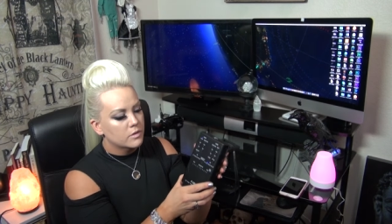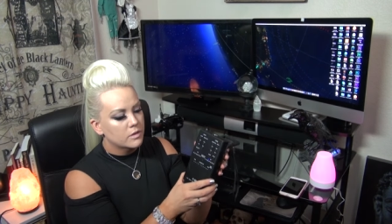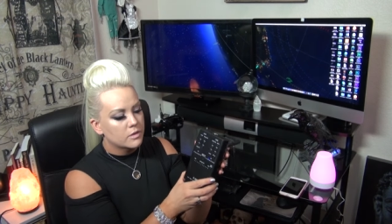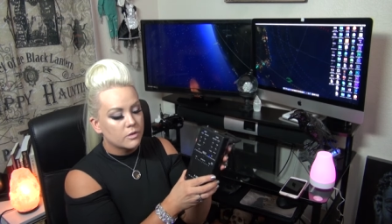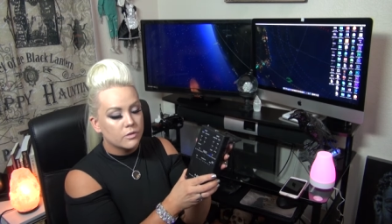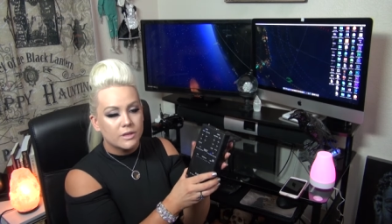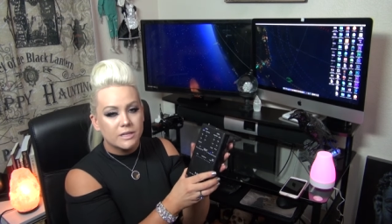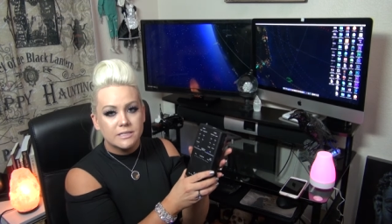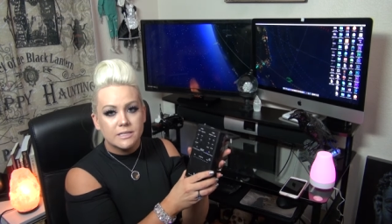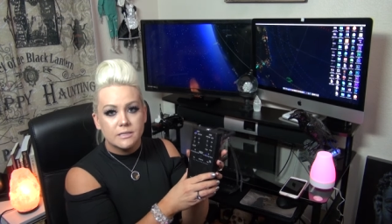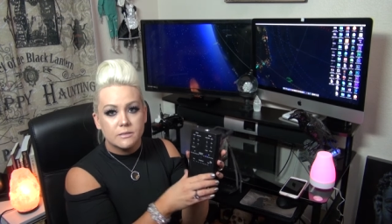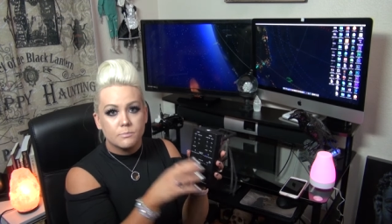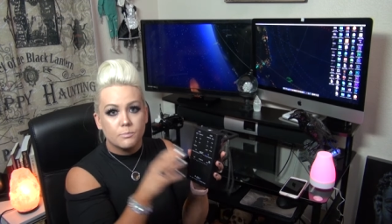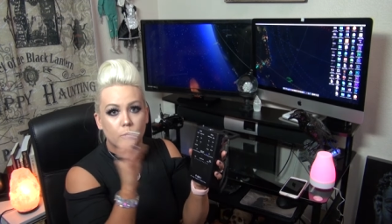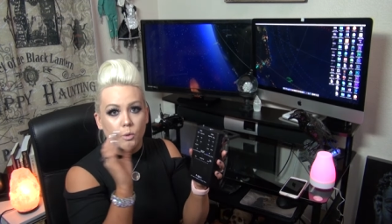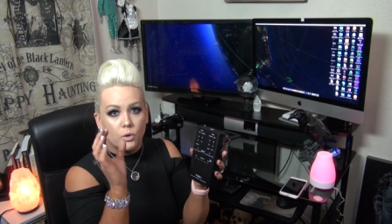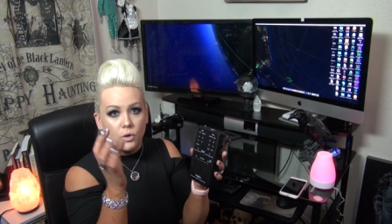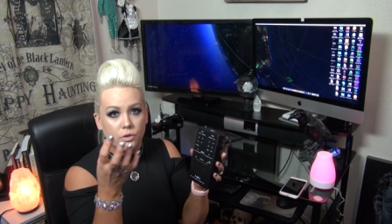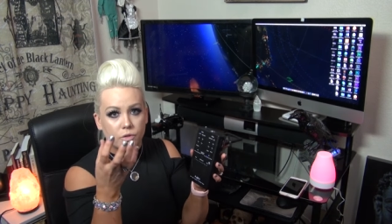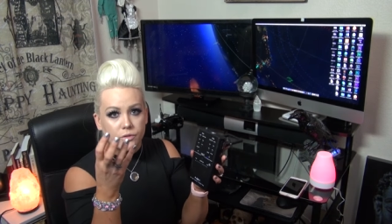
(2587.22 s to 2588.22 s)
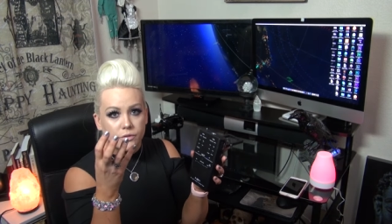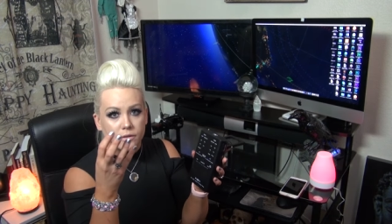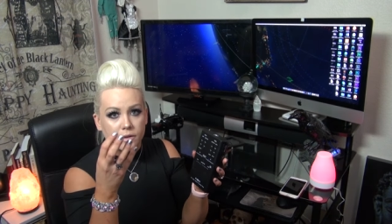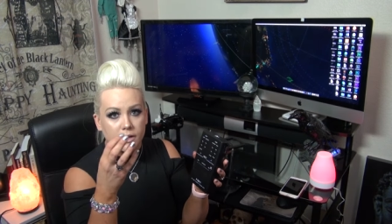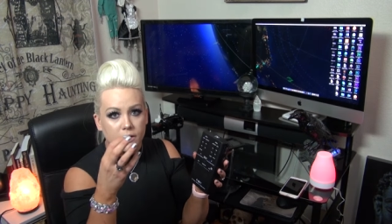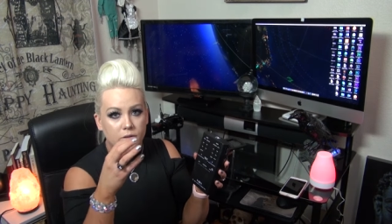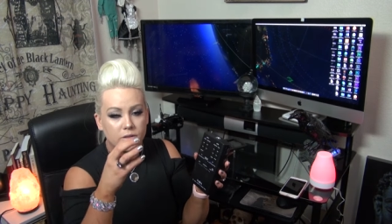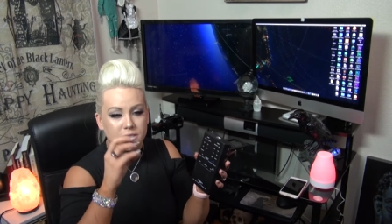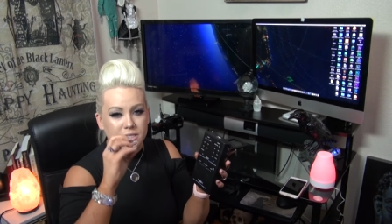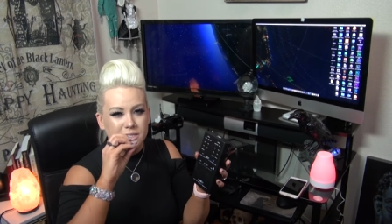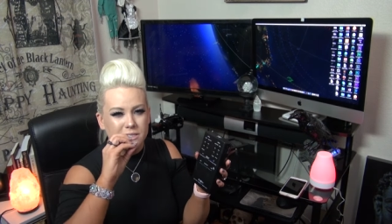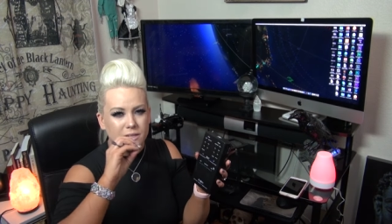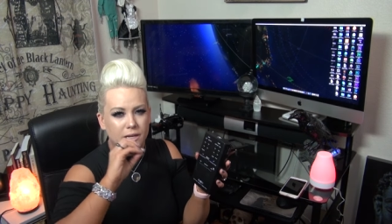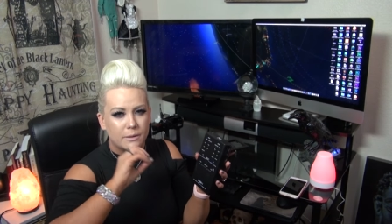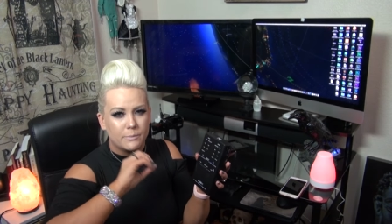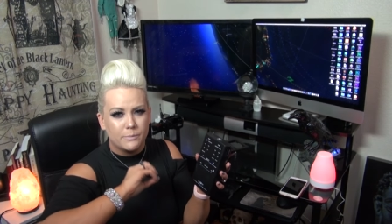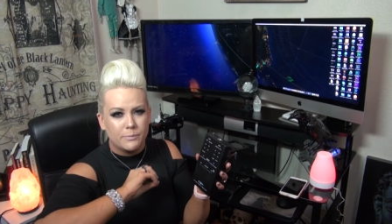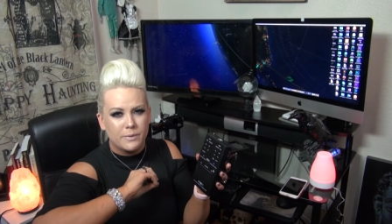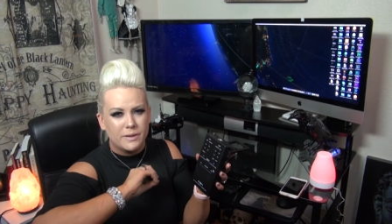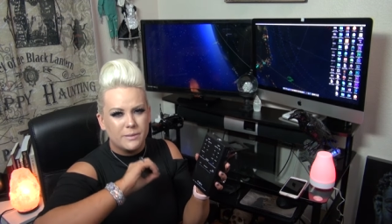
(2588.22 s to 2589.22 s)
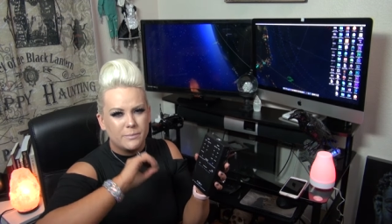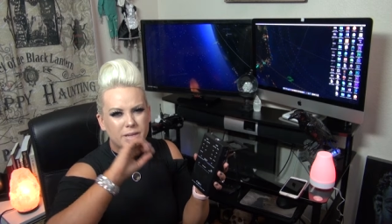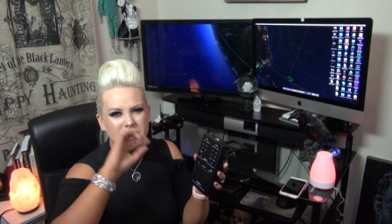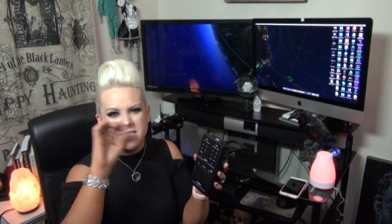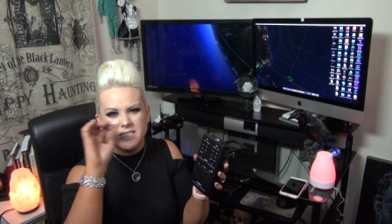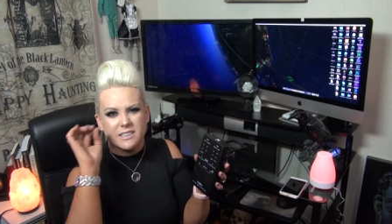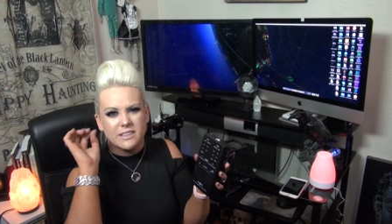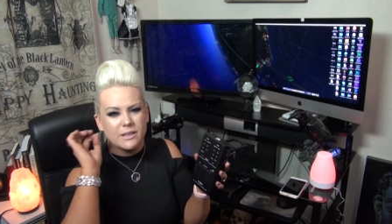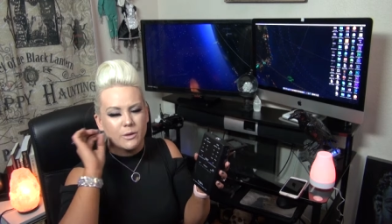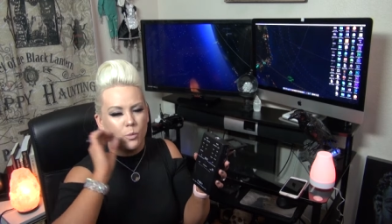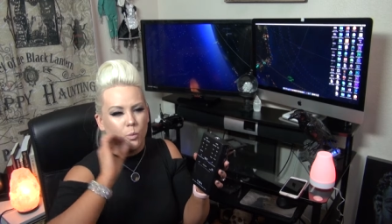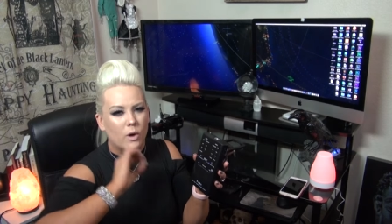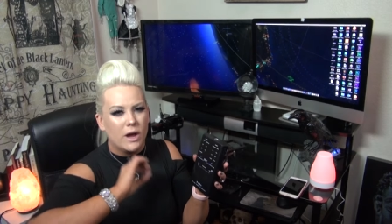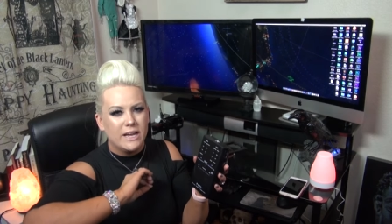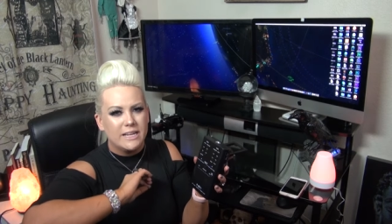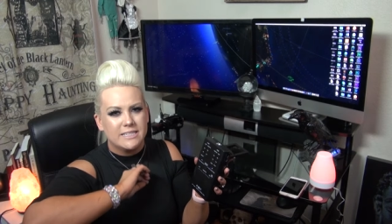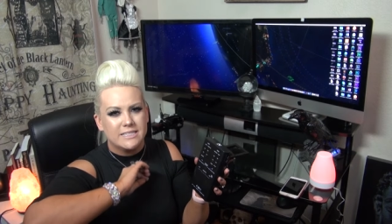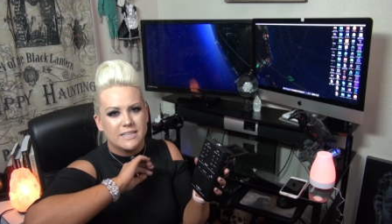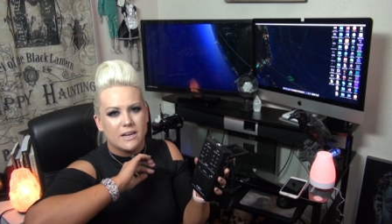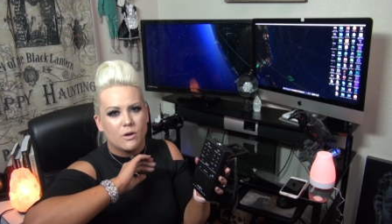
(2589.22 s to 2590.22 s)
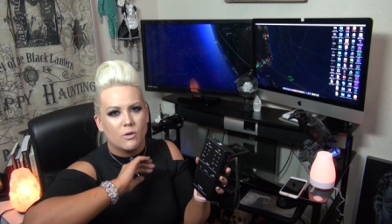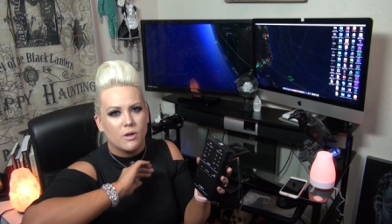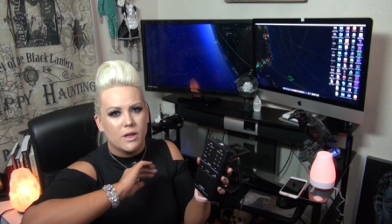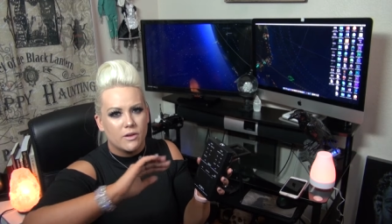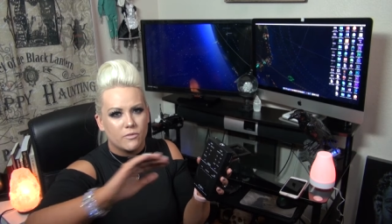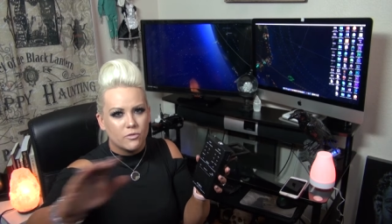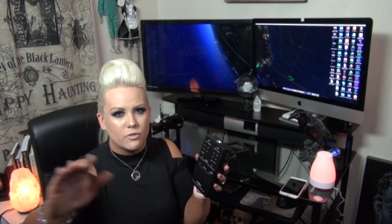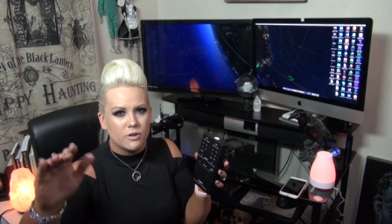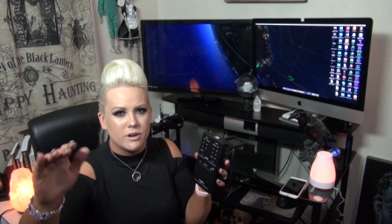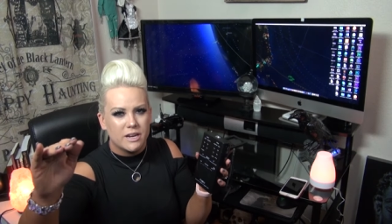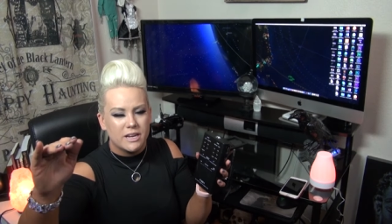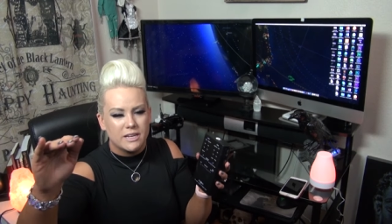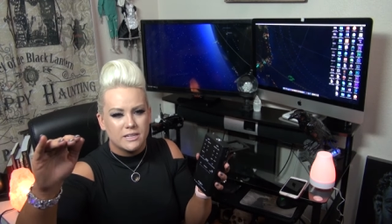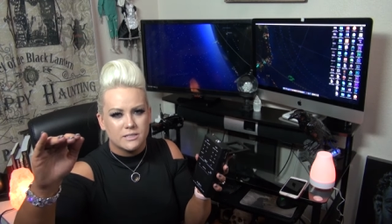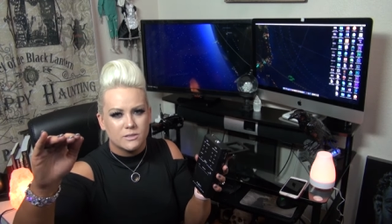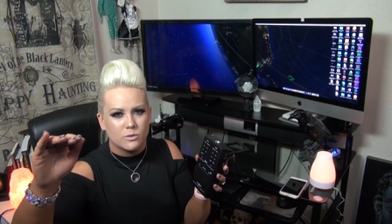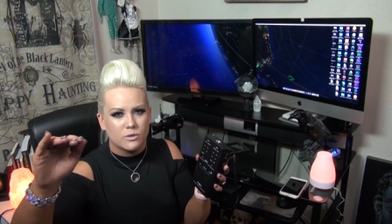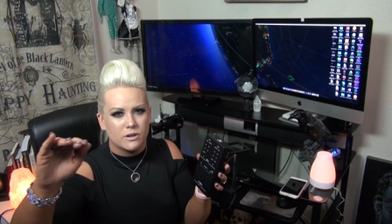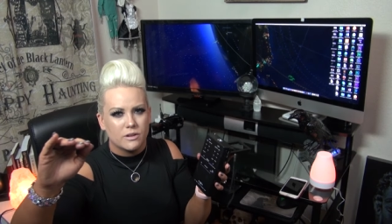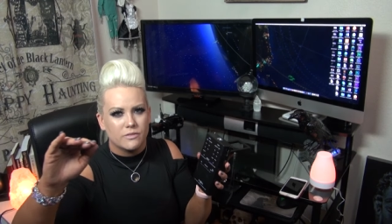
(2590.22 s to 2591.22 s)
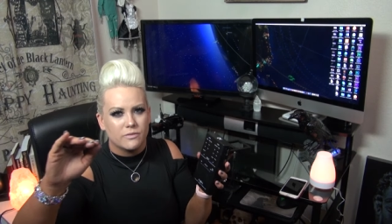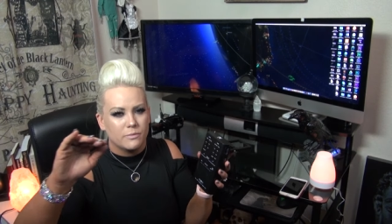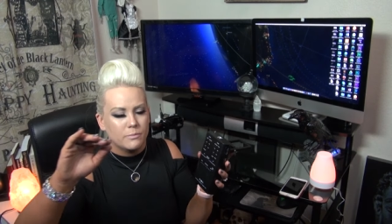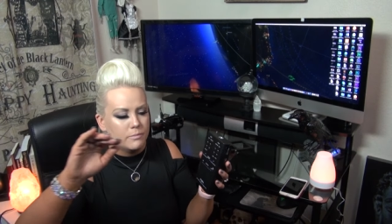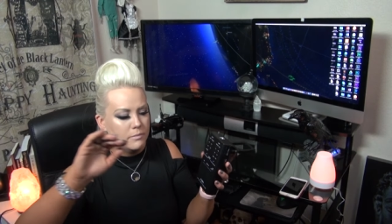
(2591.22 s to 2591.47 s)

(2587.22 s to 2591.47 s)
So this is both, and this is uh, basically whites out every sort of